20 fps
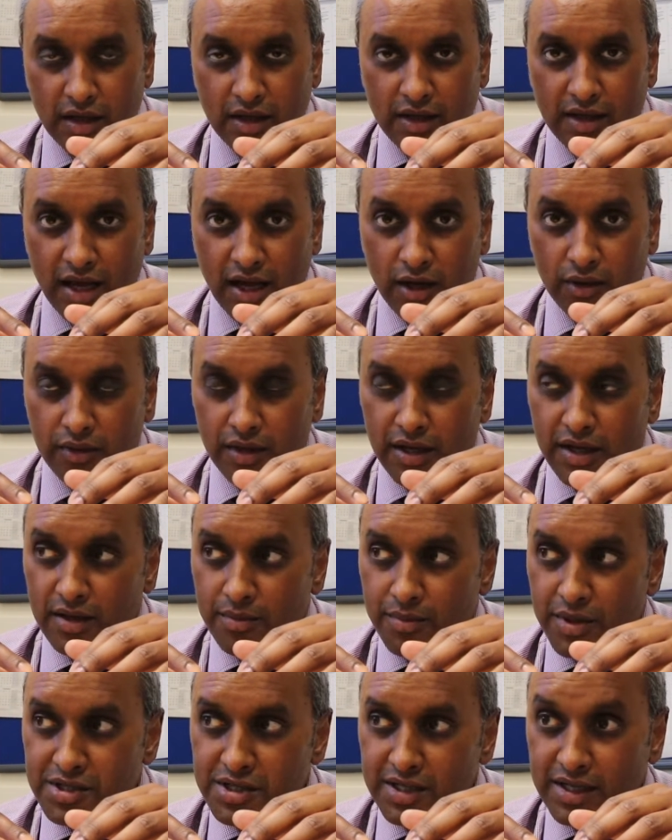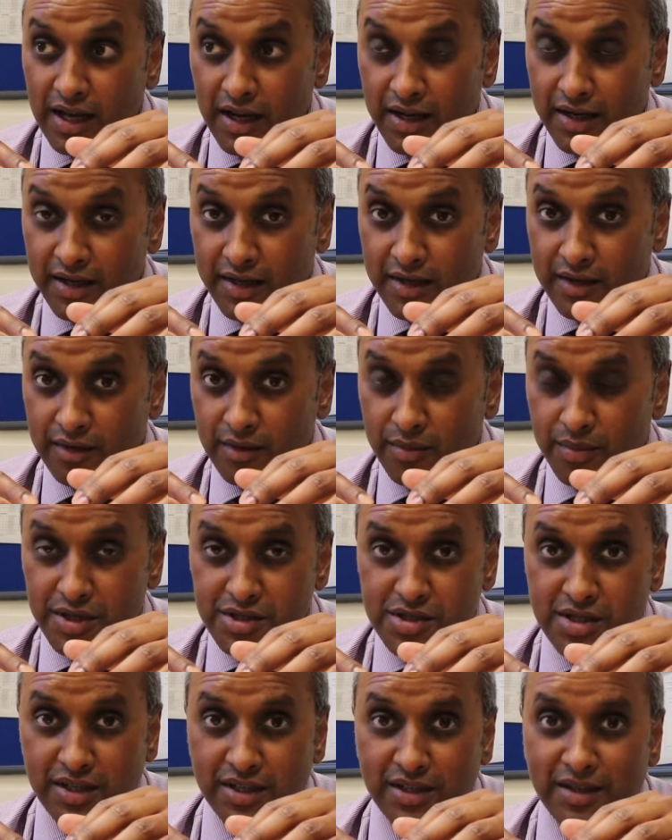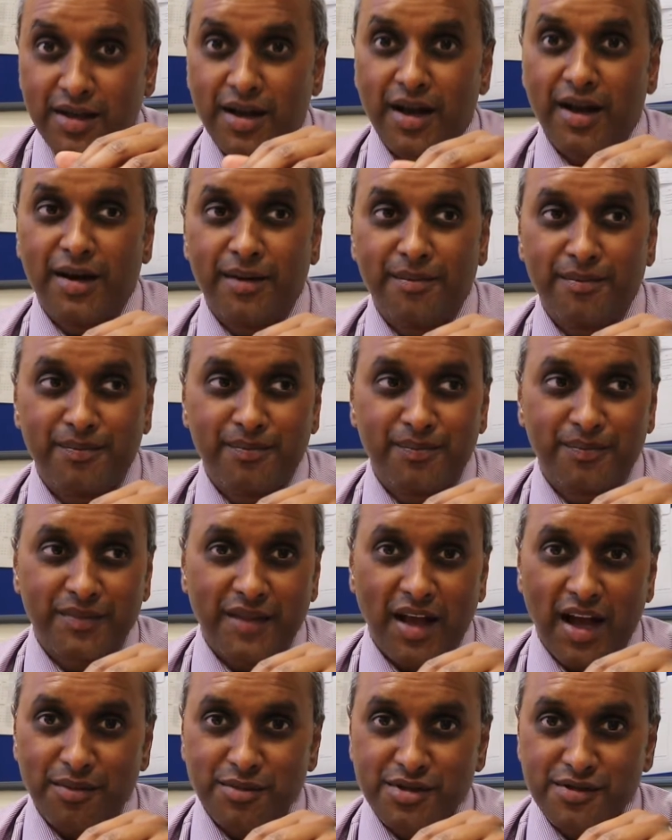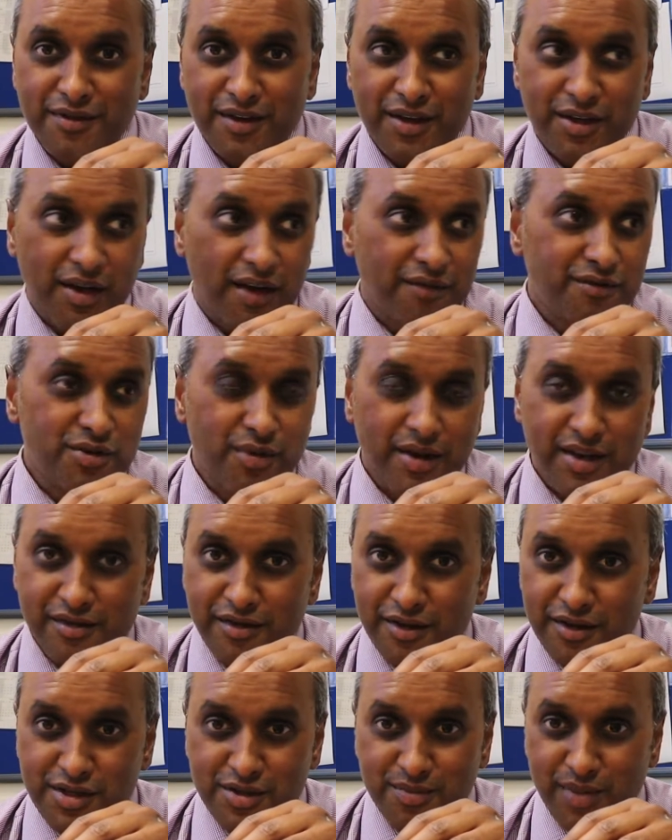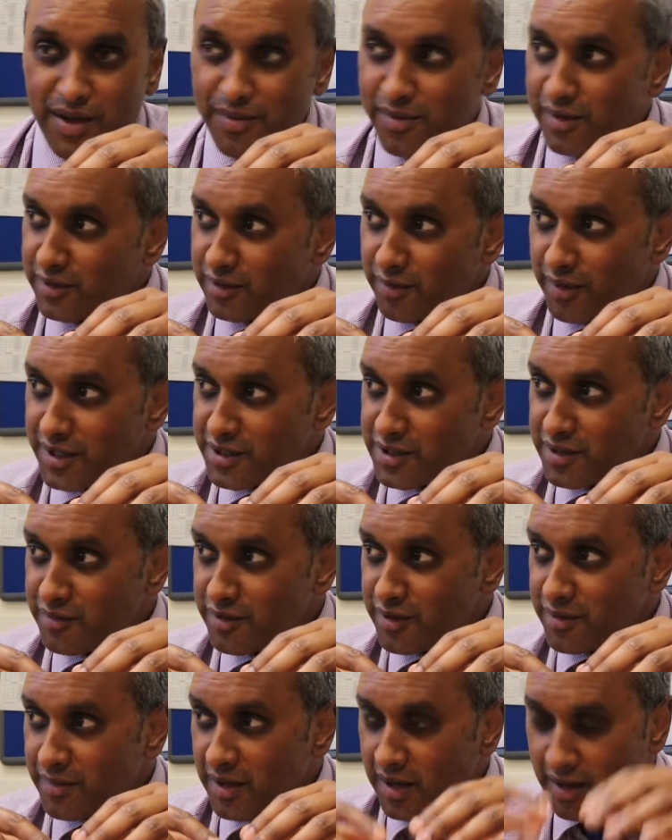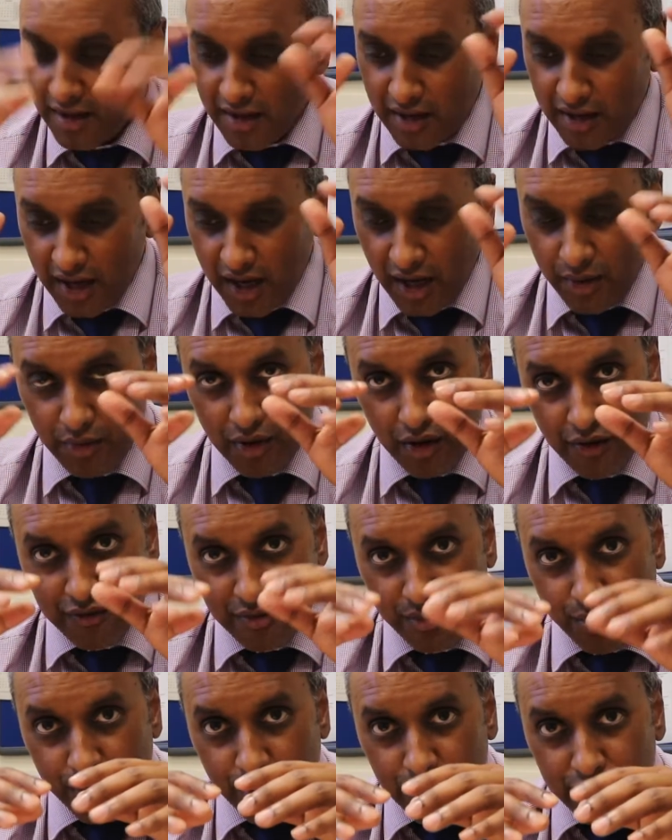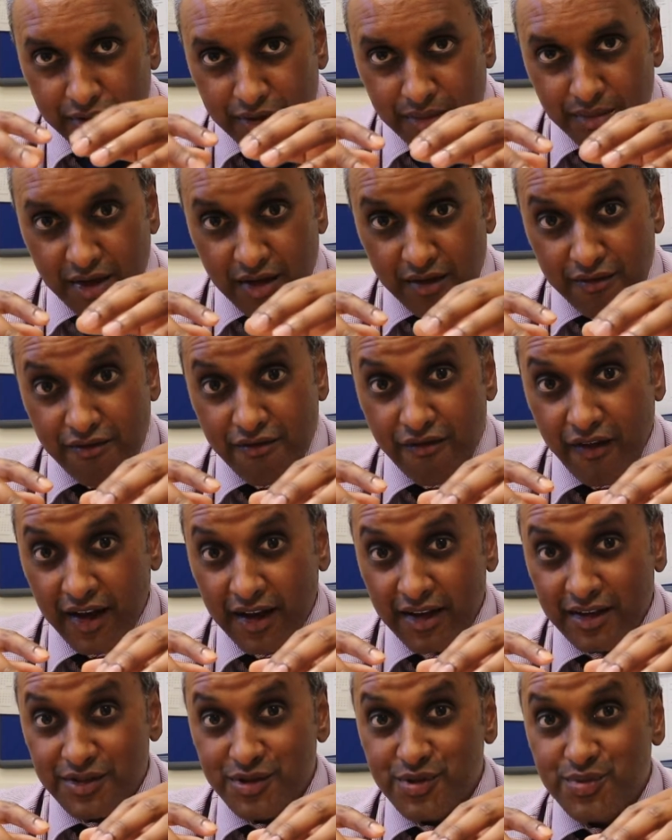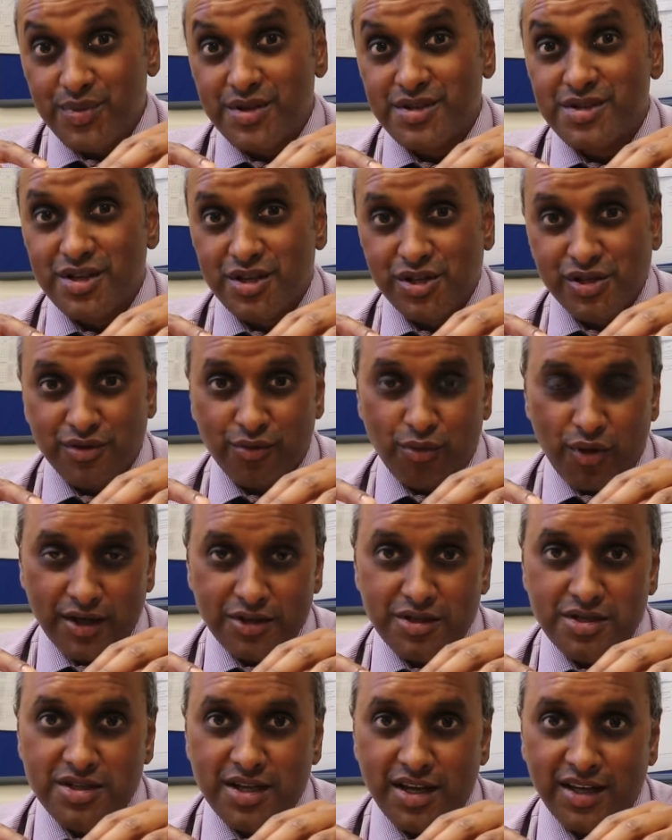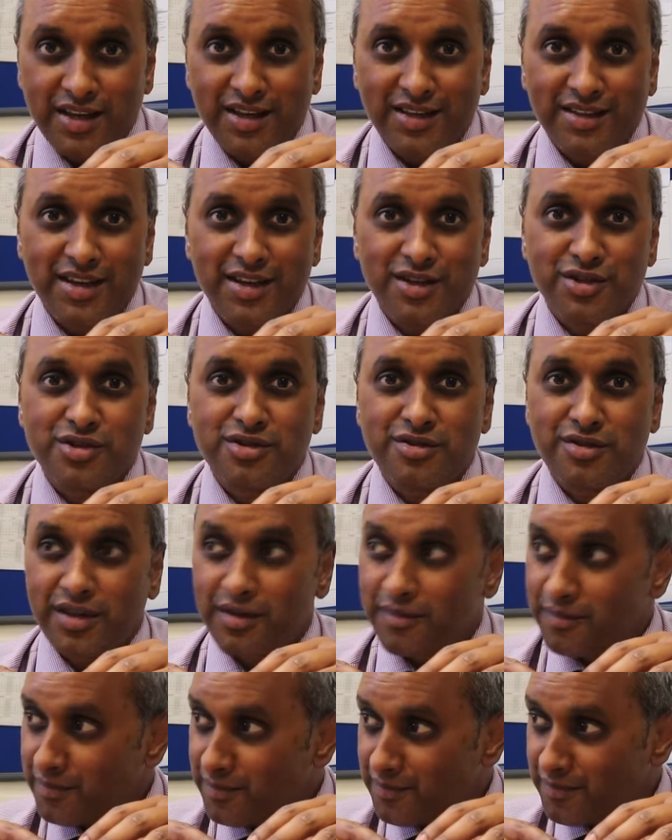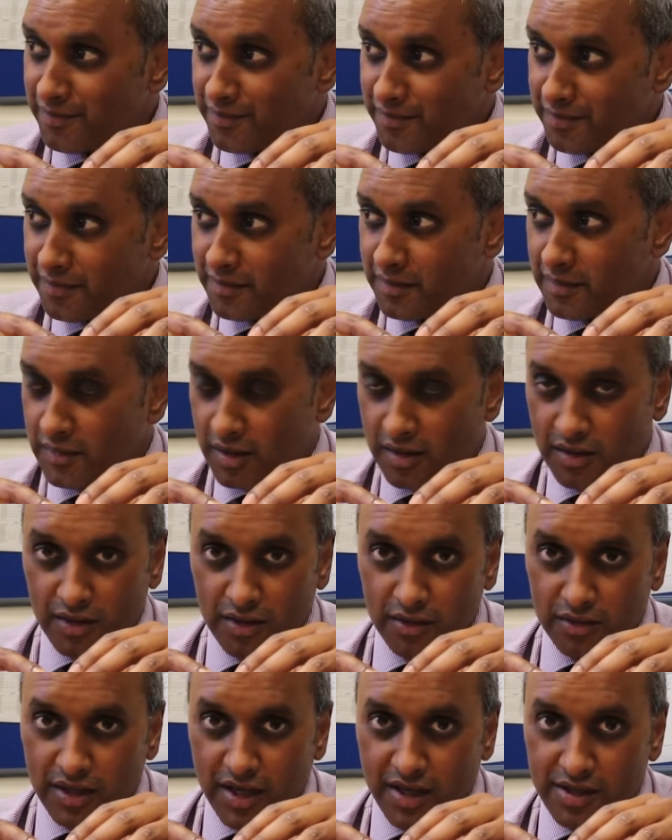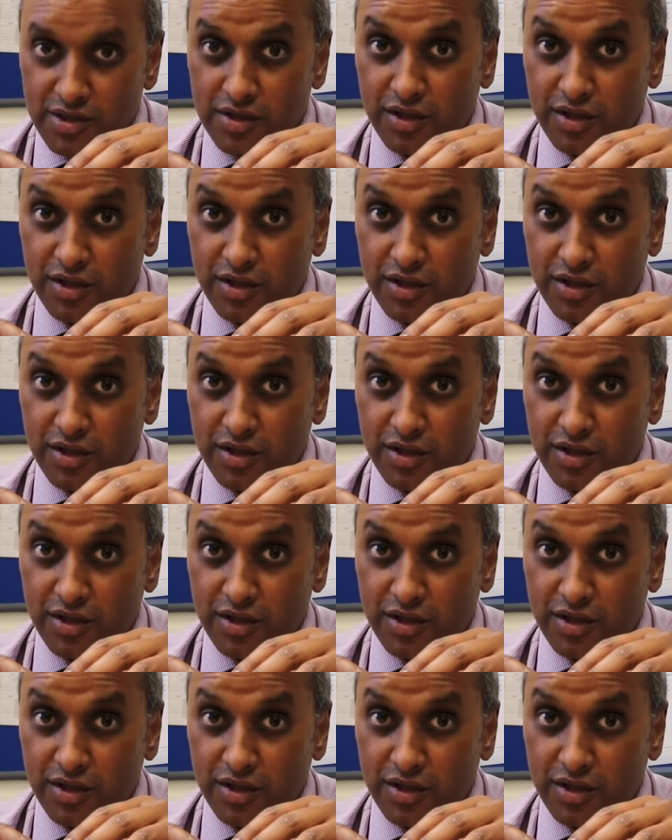Now, in a busy clinic, in a busy atmosphere, you have 20-30 people in the waiting room, I will often put them in a Phelan's position whilst taking the history. Okay,